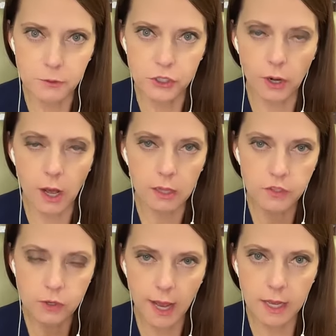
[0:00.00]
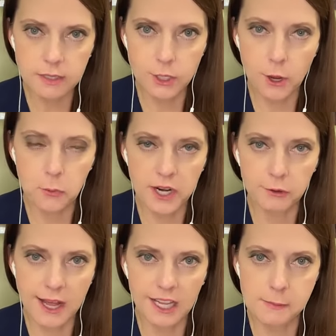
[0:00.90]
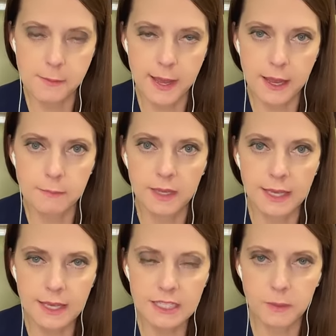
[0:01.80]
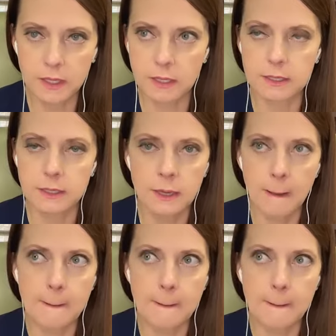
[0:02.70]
I'm sure all of you guys know what round ligament pain is, because